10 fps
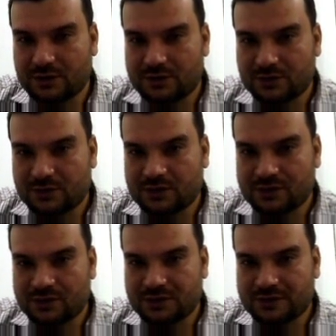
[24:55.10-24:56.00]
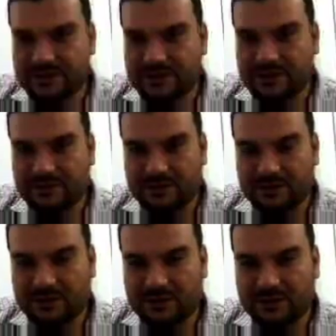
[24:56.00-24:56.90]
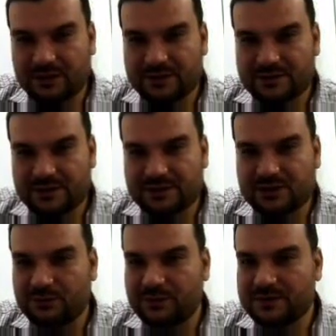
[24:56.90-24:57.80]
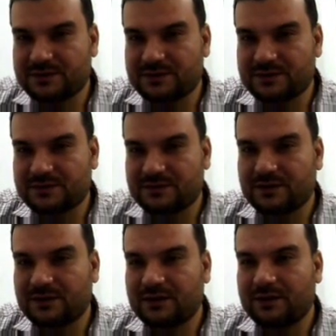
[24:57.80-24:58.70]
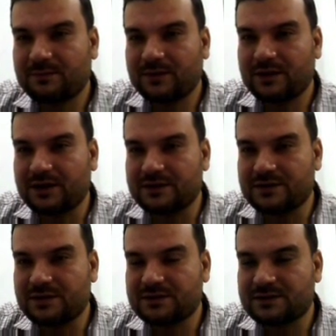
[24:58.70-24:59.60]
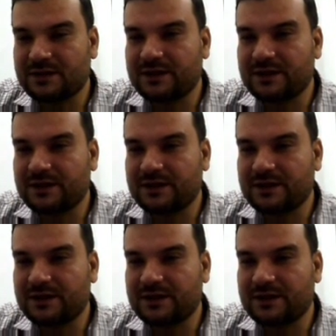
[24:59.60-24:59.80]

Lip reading: So where is Gracie? Is 60 rupees per kg selling